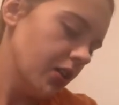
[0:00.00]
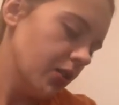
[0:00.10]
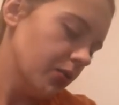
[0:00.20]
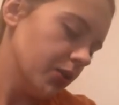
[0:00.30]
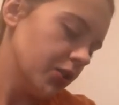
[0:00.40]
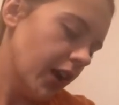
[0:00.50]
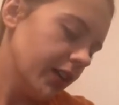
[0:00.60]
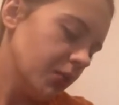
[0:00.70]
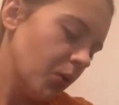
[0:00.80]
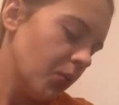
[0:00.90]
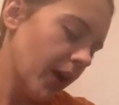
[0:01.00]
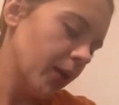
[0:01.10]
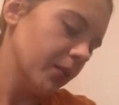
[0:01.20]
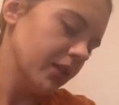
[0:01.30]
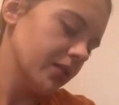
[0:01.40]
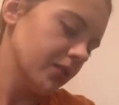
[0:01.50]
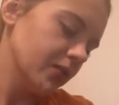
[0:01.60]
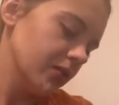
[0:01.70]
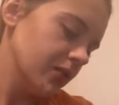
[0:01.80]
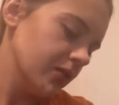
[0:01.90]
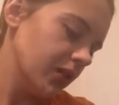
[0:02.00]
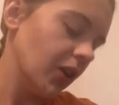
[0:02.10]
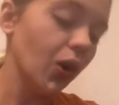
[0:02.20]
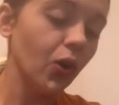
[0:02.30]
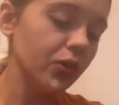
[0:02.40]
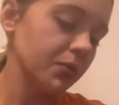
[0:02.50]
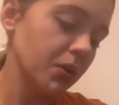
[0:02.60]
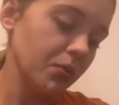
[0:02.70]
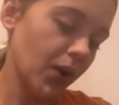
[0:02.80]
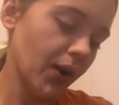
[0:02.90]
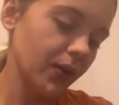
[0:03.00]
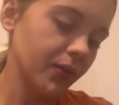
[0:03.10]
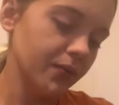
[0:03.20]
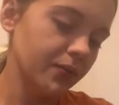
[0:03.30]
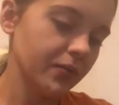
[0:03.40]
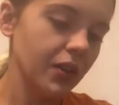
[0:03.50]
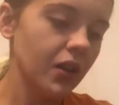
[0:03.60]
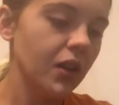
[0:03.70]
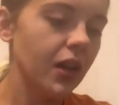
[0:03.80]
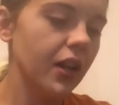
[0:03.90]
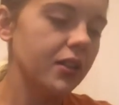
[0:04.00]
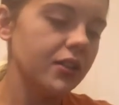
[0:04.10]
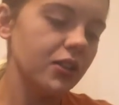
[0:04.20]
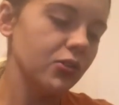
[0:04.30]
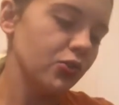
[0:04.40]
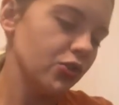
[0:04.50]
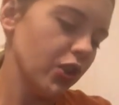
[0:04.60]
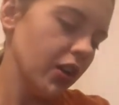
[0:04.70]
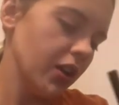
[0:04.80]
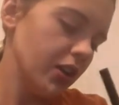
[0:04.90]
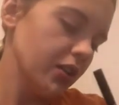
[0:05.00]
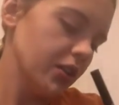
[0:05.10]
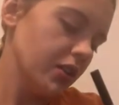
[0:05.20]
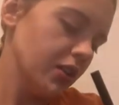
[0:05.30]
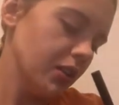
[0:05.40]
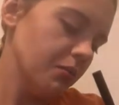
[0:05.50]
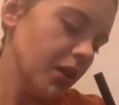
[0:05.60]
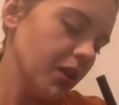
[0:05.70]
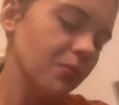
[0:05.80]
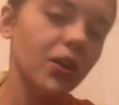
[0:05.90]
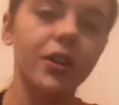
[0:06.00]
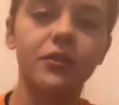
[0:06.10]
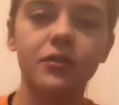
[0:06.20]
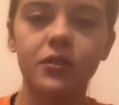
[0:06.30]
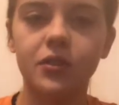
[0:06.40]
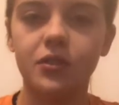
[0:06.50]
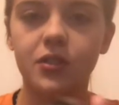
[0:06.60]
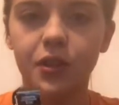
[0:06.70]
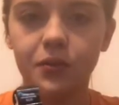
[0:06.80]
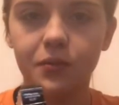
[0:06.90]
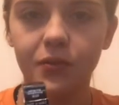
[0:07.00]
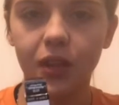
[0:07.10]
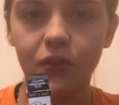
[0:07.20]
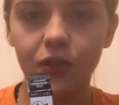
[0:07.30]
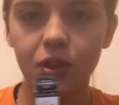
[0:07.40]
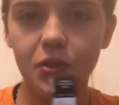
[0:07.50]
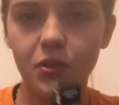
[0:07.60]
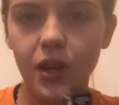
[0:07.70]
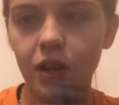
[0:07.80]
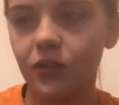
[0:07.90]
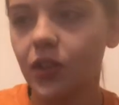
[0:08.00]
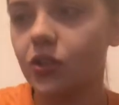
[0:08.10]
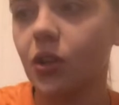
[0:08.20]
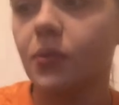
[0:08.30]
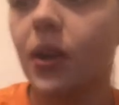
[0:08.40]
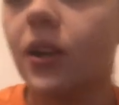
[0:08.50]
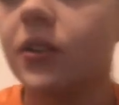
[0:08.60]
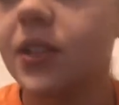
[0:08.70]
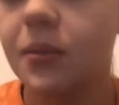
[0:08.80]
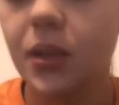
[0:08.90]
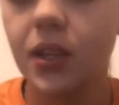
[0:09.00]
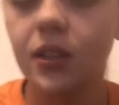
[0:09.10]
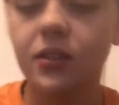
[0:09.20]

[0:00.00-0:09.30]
retractable brow pencil, the ultimate brow. It's in shade medium brown. So if you have like dark brows like me,